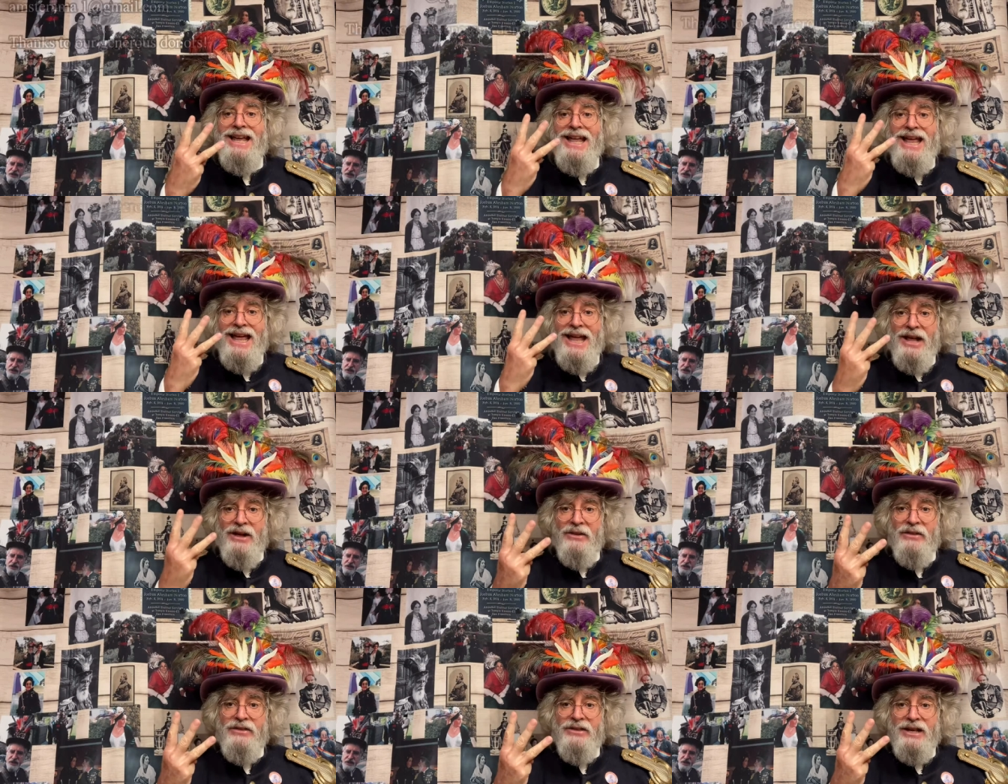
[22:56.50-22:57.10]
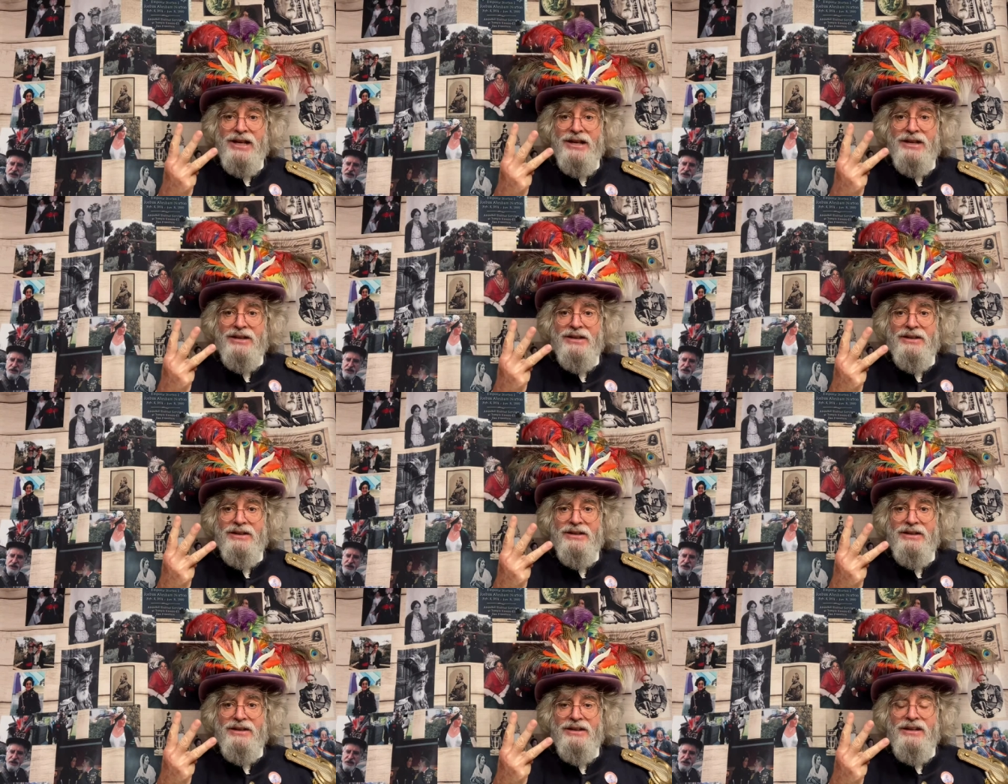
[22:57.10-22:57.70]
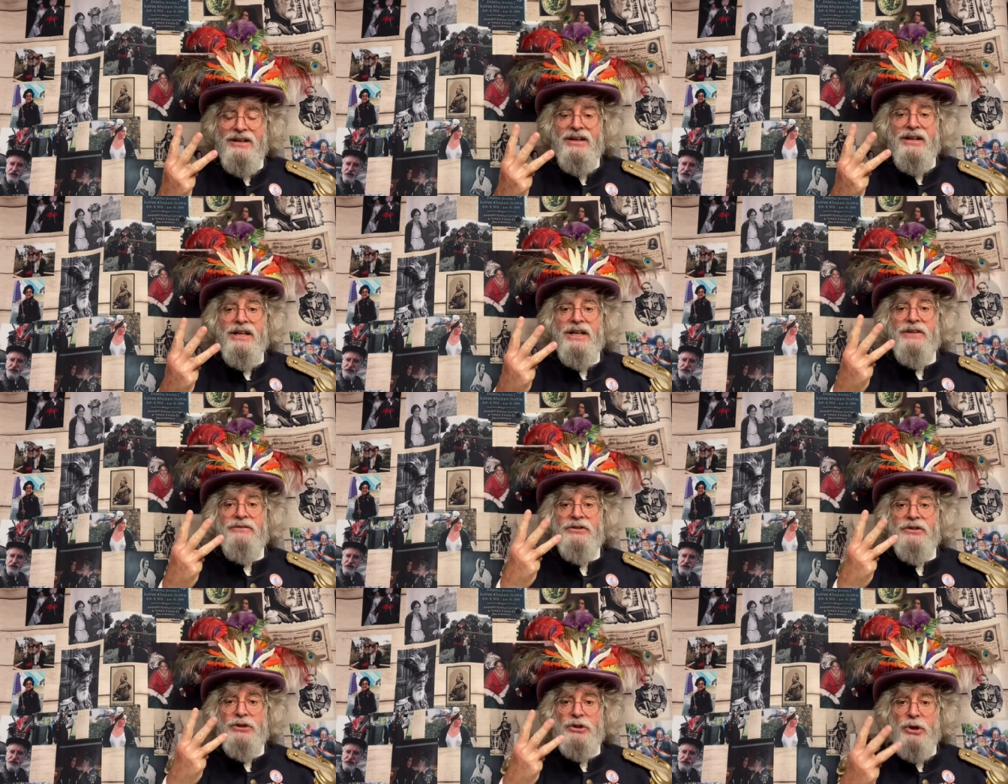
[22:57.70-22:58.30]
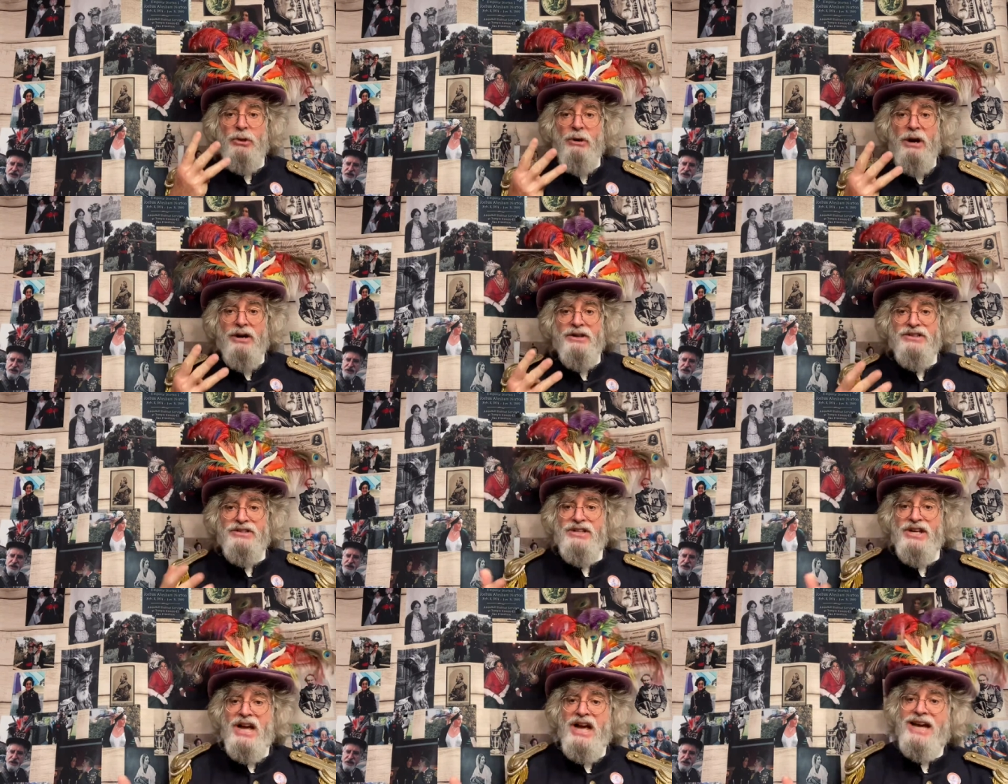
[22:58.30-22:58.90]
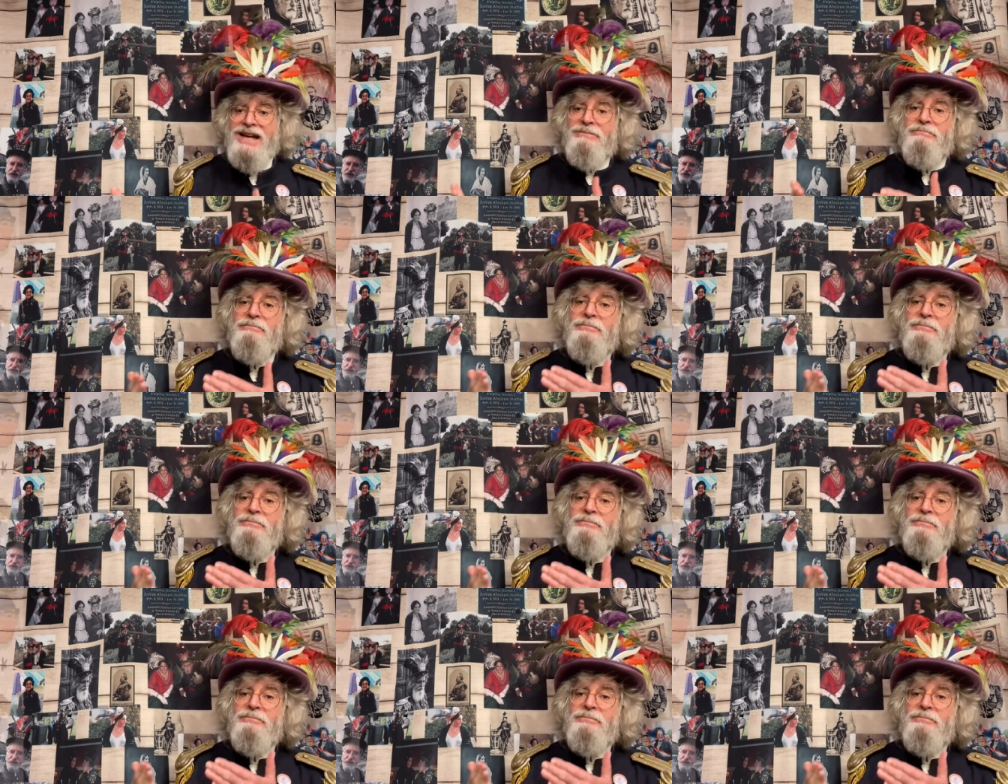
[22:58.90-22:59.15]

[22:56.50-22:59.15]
healthy. If you do go outside,